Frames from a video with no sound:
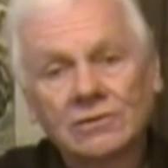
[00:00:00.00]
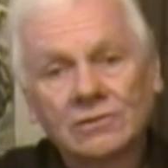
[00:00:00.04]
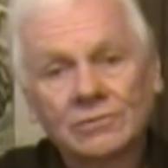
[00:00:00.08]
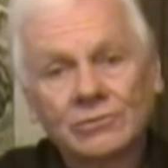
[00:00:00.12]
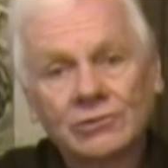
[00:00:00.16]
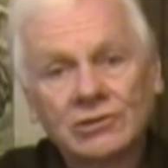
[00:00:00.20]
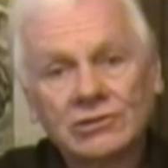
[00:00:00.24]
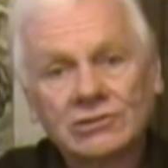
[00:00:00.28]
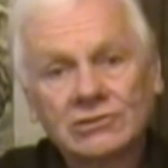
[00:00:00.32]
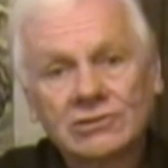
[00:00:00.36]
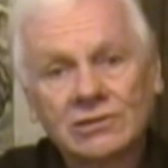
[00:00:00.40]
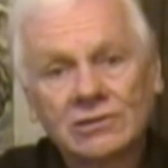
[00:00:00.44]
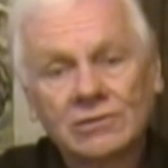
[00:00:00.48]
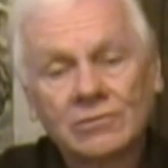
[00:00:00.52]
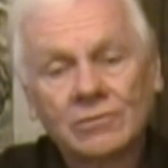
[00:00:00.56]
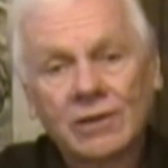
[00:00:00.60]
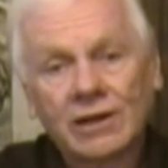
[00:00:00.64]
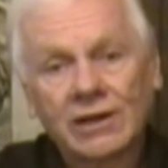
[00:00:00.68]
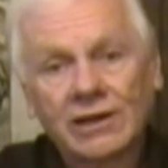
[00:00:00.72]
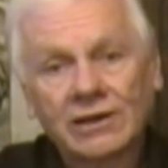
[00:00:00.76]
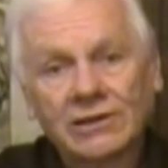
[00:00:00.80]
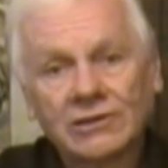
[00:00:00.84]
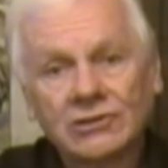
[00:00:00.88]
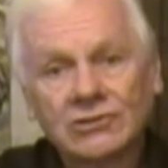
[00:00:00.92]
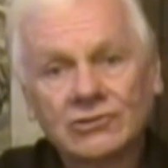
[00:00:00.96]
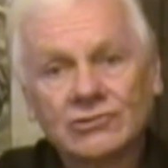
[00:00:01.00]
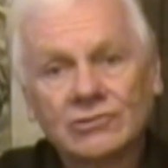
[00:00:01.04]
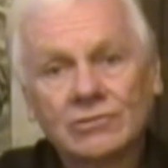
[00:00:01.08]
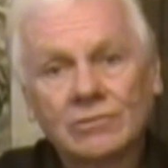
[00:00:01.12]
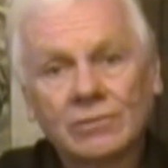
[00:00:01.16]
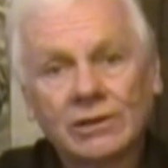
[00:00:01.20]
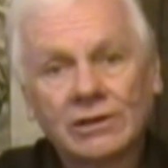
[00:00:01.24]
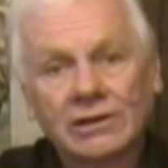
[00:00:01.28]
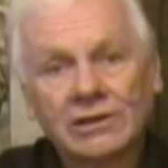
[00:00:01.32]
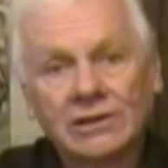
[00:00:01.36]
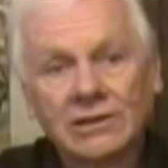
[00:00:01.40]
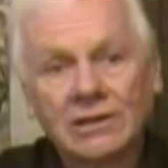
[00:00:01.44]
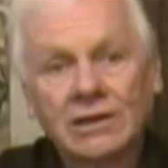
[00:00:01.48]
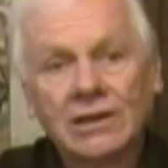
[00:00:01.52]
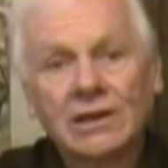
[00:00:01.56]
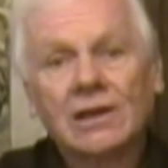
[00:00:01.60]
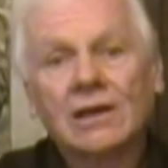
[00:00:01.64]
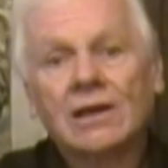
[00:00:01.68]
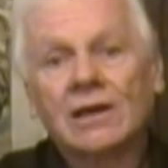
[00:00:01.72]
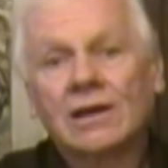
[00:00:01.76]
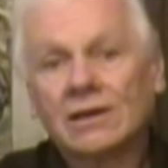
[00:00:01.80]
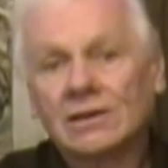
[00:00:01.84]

Nobody's going to manage your money